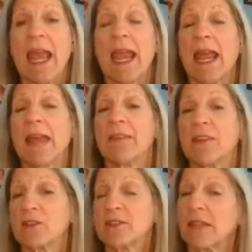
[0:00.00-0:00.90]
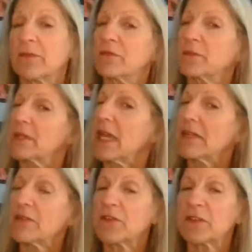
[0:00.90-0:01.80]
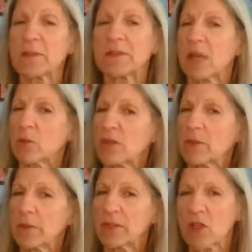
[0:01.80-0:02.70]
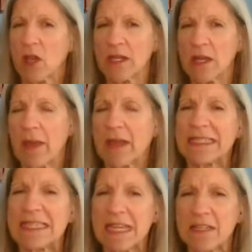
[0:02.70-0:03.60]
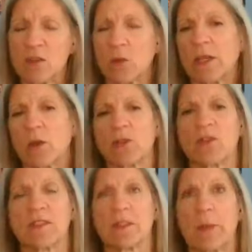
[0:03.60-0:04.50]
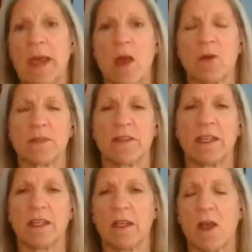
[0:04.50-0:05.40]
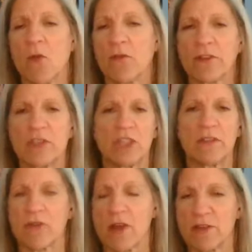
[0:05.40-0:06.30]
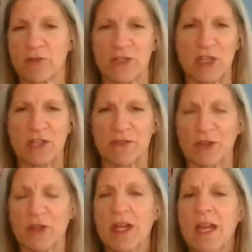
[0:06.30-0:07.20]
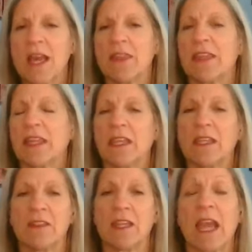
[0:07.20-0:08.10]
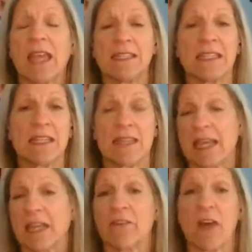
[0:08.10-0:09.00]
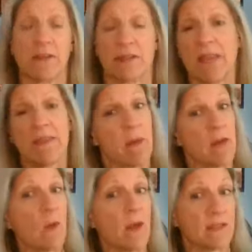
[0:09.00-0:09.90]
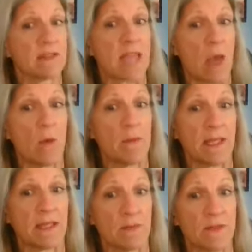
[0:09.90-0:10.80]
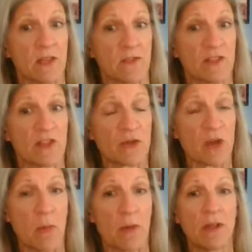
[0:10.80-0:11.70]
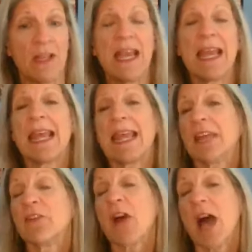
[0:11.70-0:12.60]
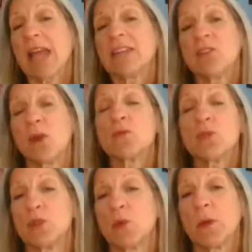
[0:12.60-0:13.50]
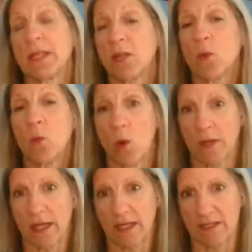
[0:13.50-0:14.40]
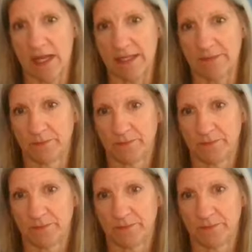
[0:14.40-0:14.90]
And there's a kind of a flip side, which I'm going to be talking about next week, which is about the overachiever, underachiever. The, the idea that if, by the way, this is how women get themselves into trouble. If I don't do it, it won't get done.